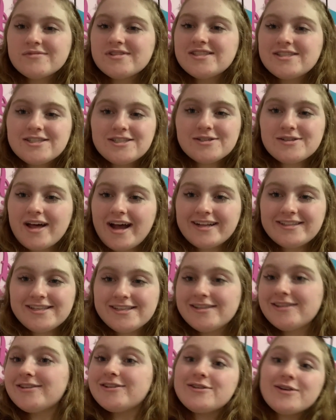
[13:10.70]
So
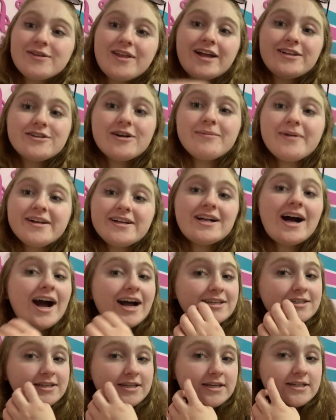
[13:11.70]
that's all my
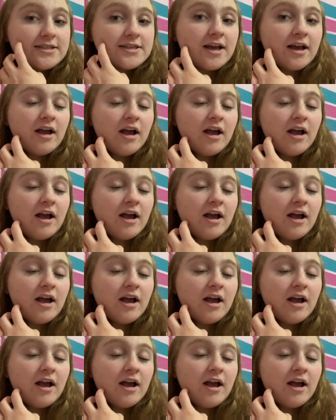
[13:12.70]
classes.